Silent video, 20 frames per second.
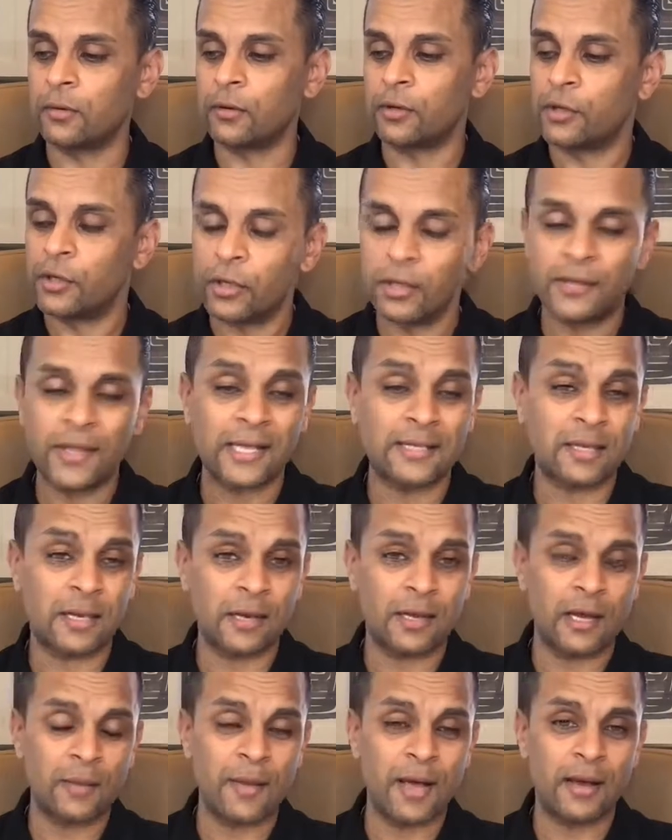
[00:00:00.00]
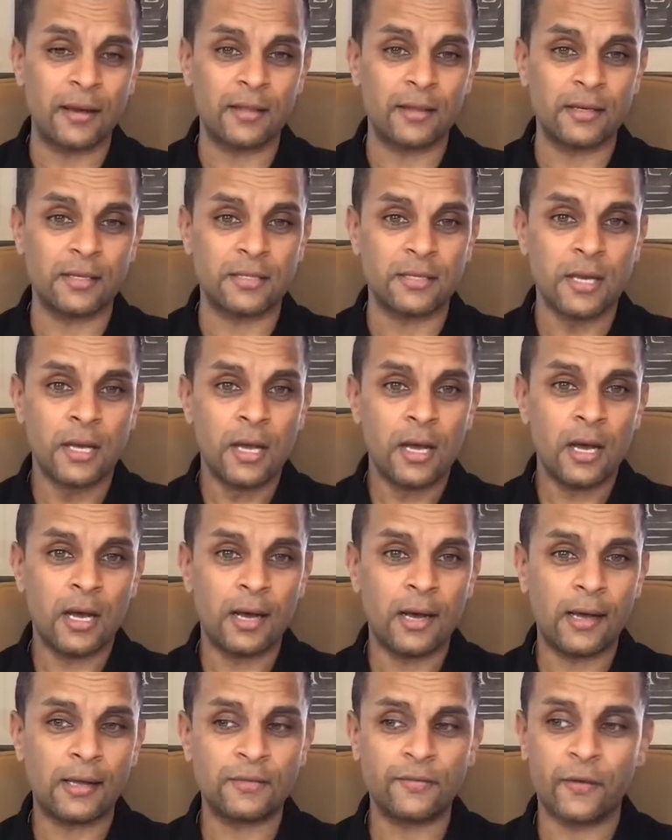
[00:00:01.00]
good that's going to come out of this
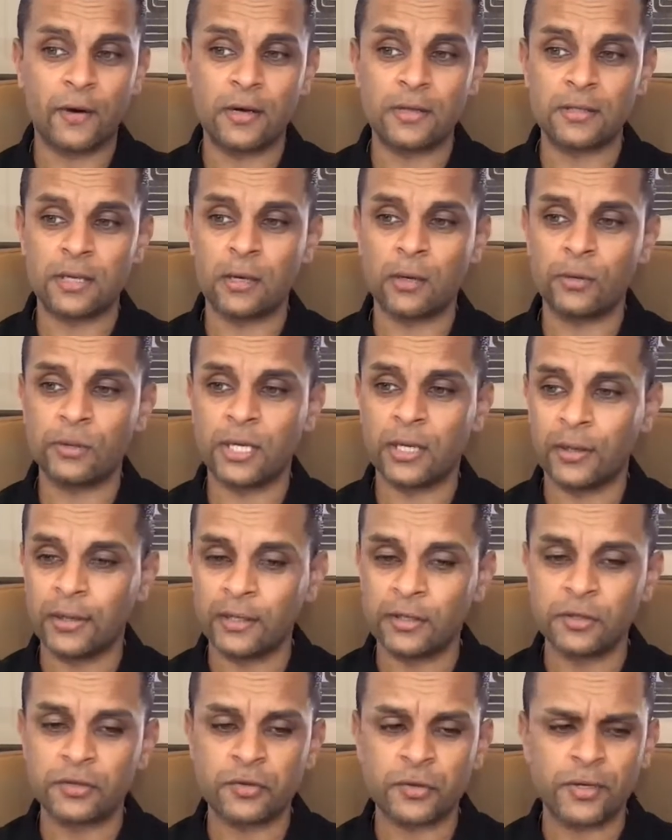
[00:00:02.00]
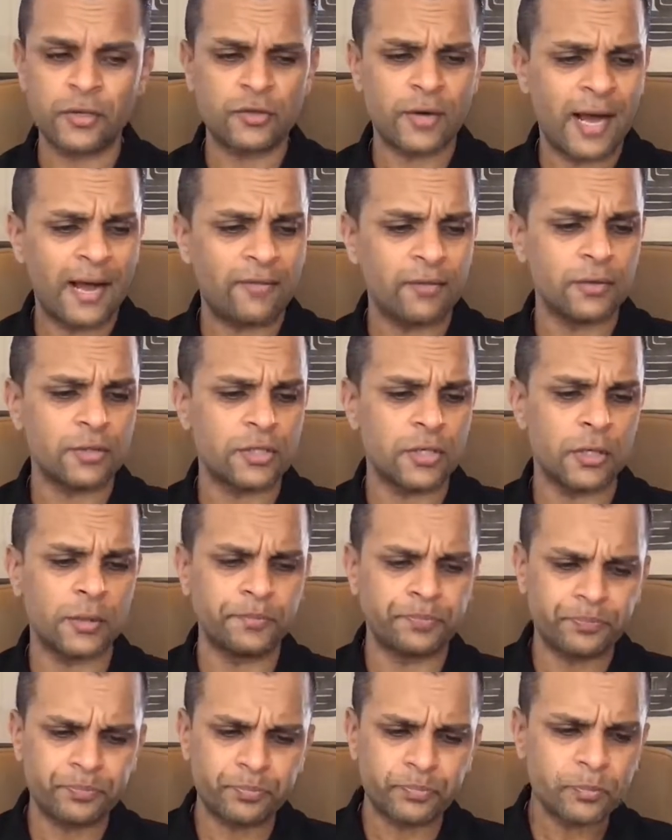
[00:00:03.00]
as far as the hotel industry and travel.
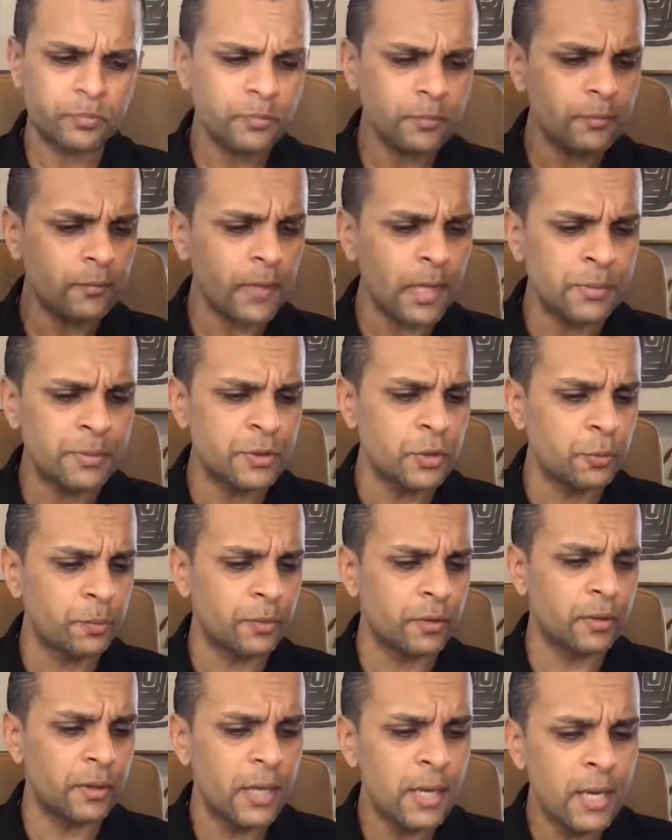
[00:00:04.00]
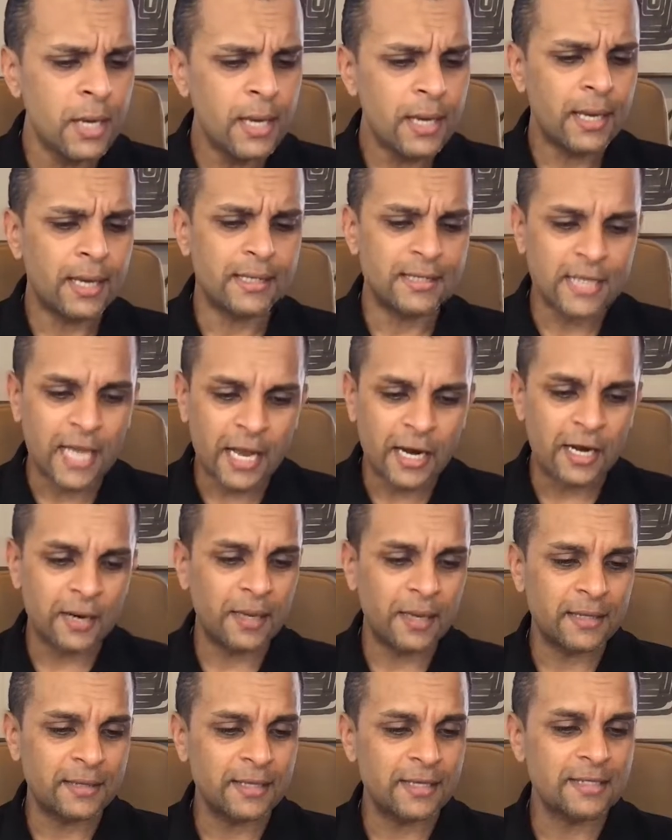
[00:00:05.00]
So, super excited
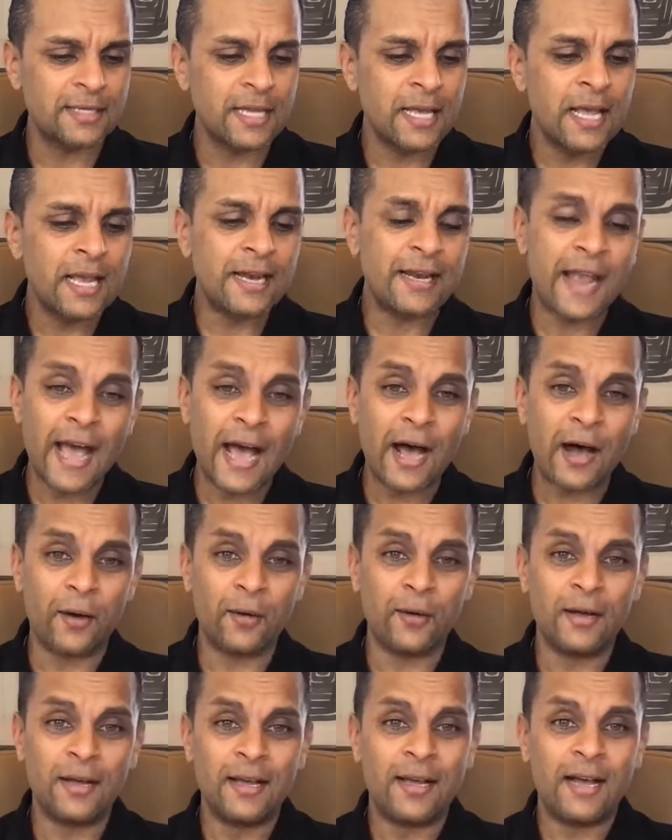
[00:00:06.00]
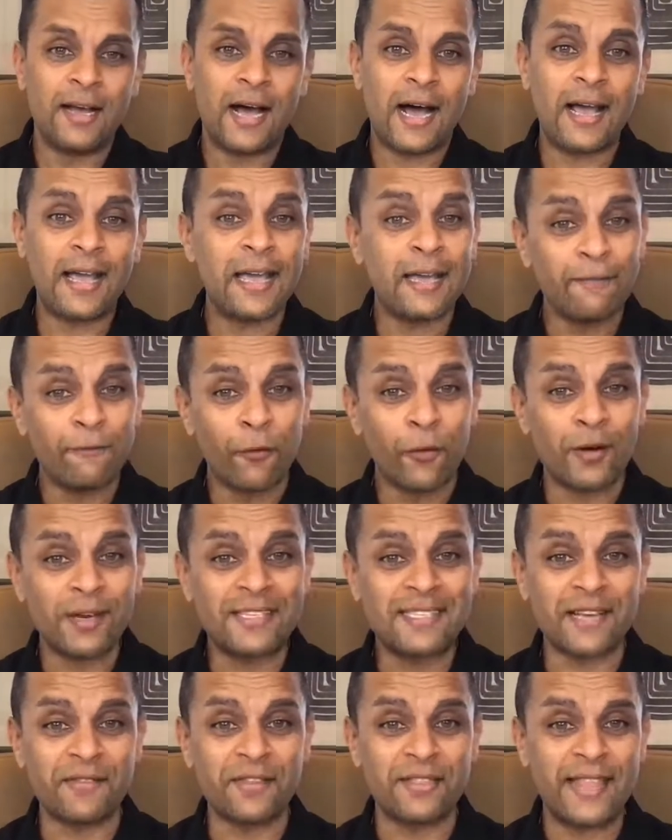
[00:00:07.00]
about this. Now, I hit
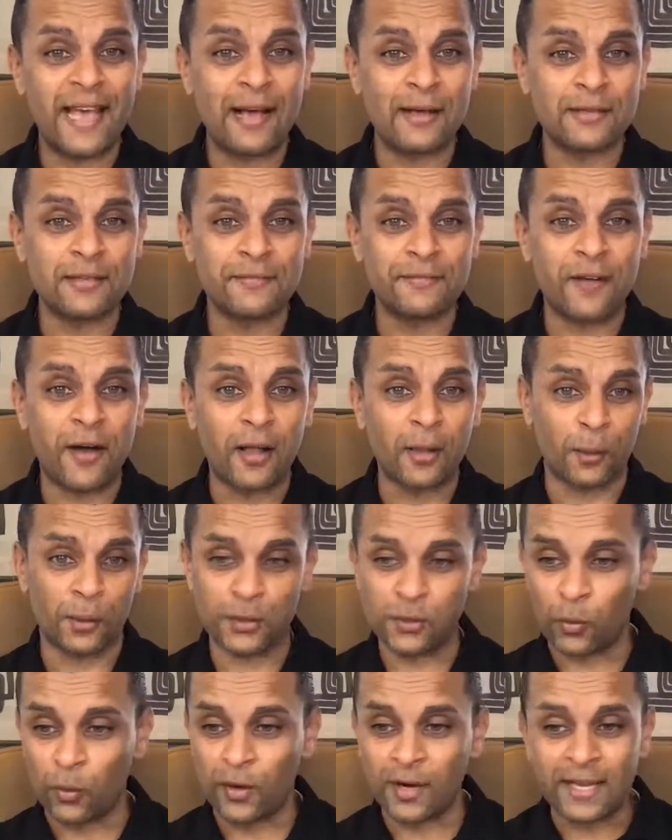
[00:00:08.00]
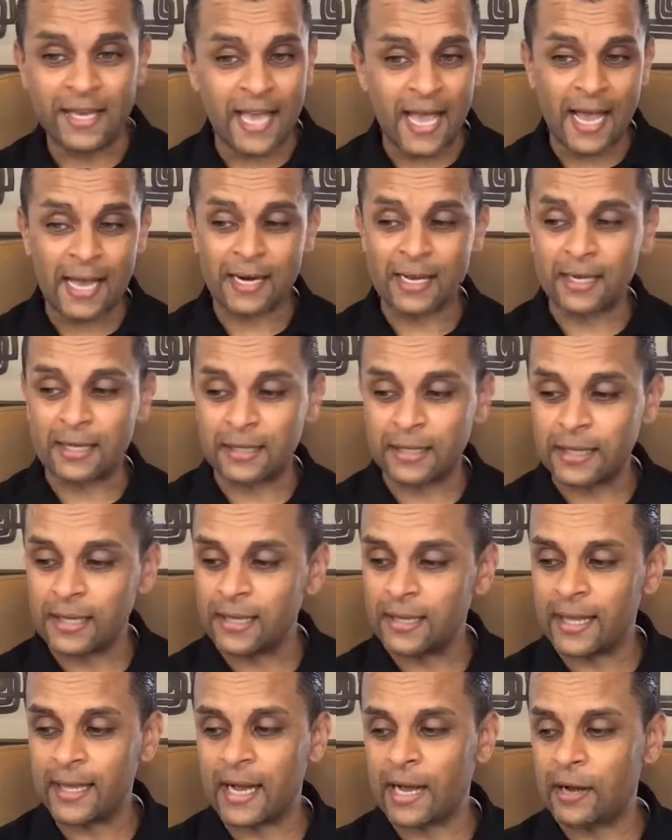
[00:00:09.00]
47,000 followers organically.
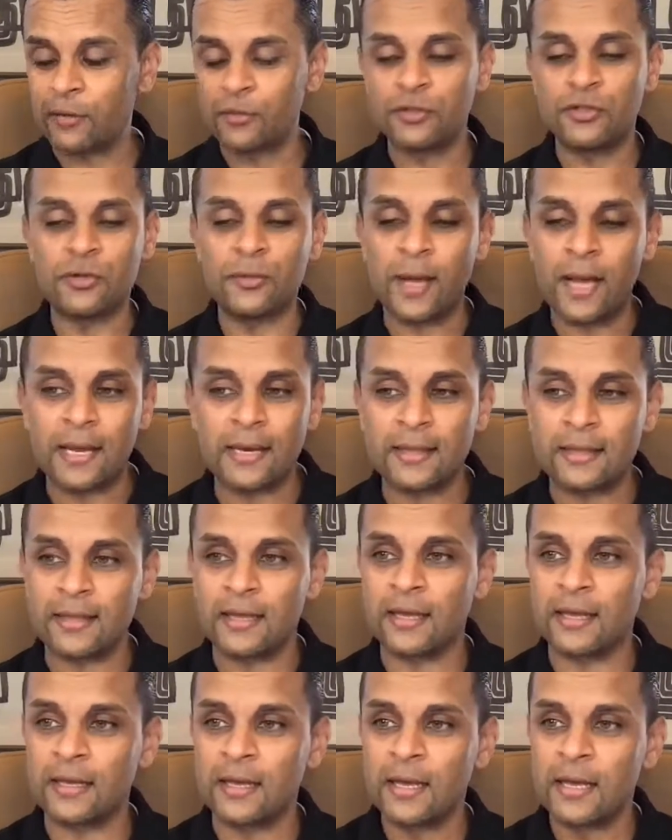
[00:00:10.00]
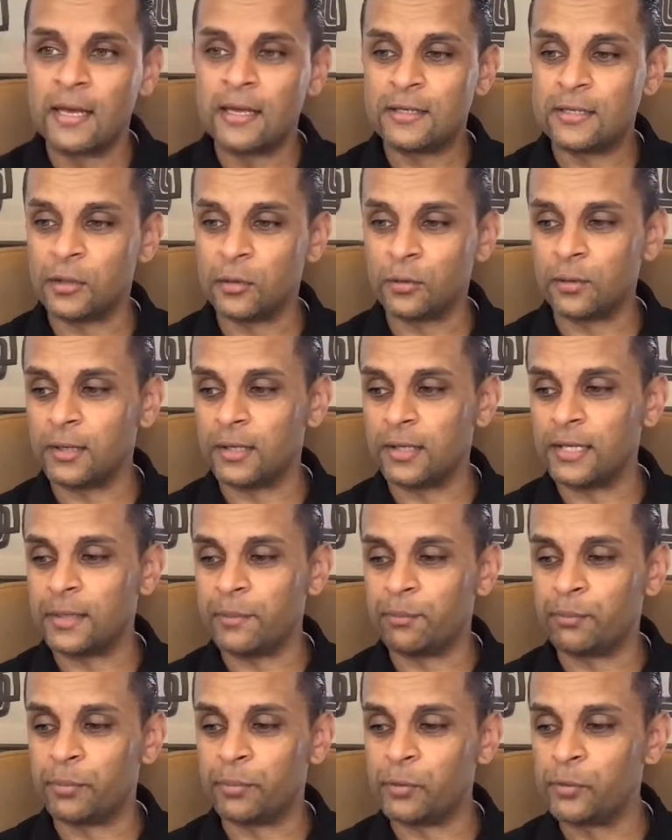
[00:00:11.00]
Like, I don't do anything to
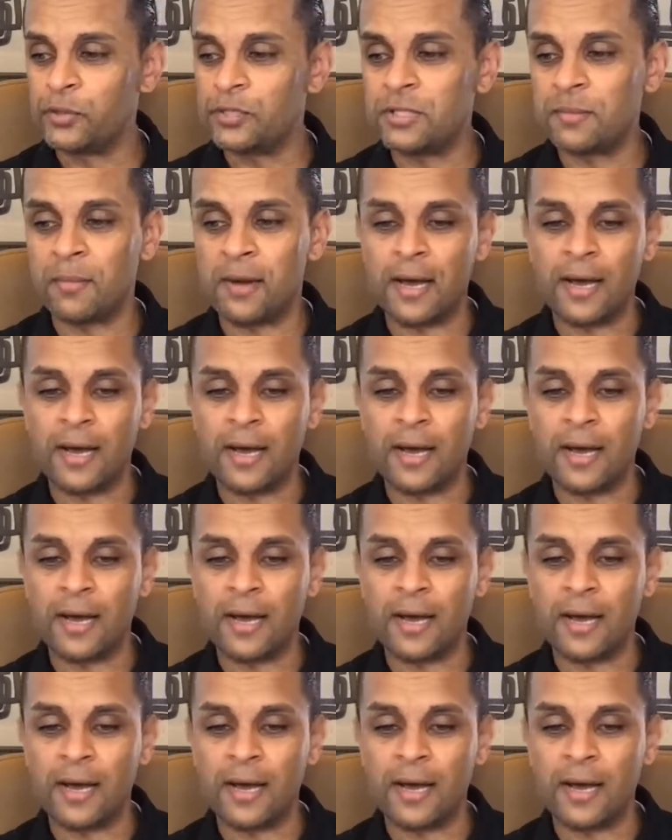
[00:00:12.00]
really boost